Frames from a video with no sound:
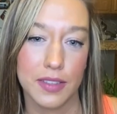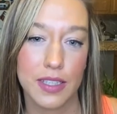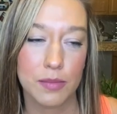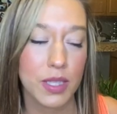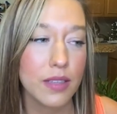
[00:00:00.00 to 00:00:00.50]

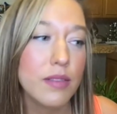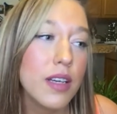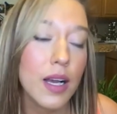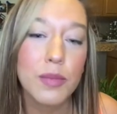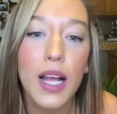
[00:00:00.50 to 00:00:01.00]
And I'm like,
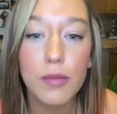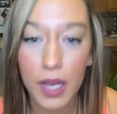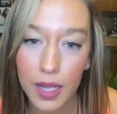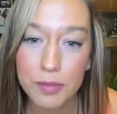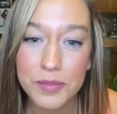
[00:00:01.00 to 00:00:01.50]
well, I'm not a
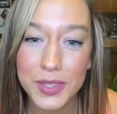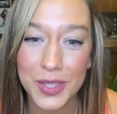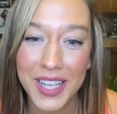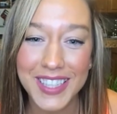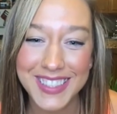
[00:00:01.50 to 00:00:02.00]
mom,
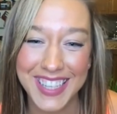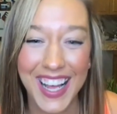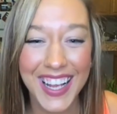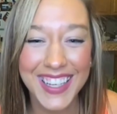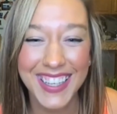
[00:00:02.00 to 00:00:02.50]
so that's
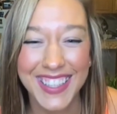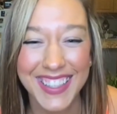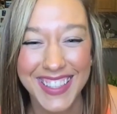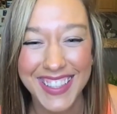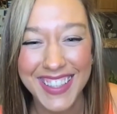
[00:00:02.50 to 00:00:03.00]
not
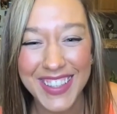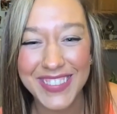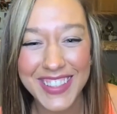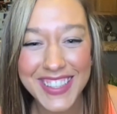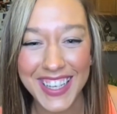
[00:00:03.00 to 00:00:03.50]
a
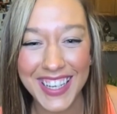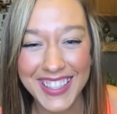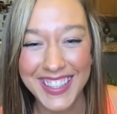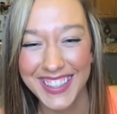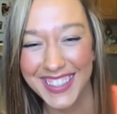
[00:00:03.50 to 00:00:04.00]
real
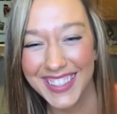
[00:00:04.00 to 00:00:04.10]
thing.